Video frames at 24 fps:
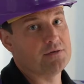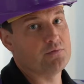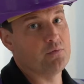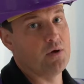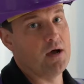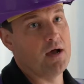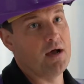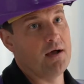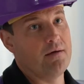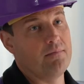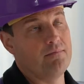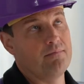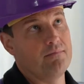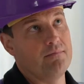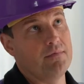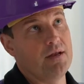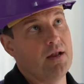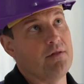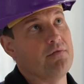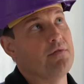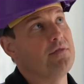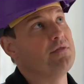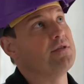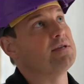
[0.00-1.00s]
were,
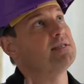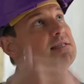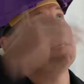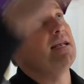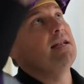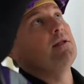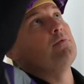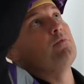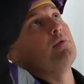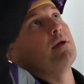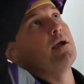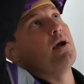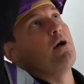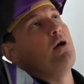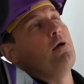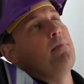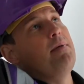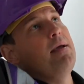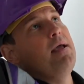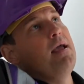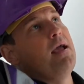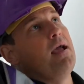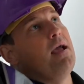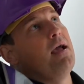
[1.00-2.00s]
you know, the ceiling would go up
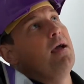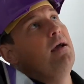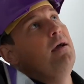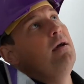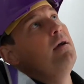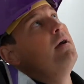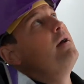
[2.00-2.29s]
here